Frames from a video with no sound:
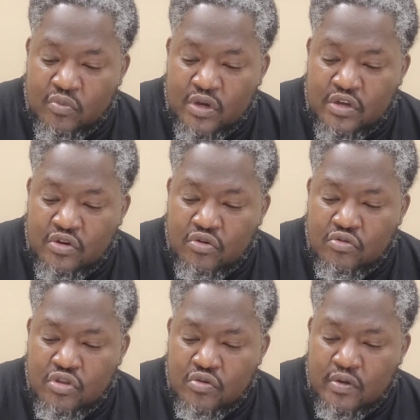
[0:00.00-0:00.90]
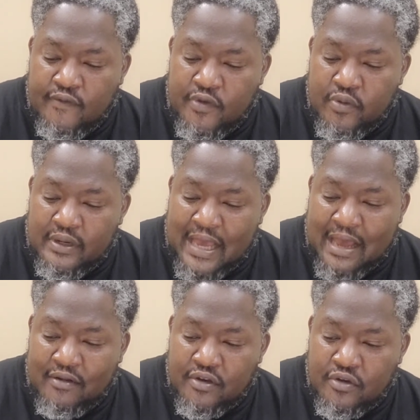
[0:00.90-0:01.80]
renew you if you
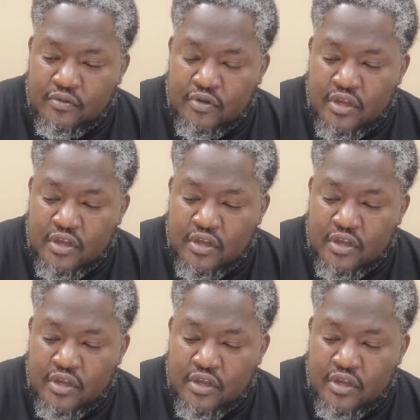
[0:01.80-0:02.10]
allow it to.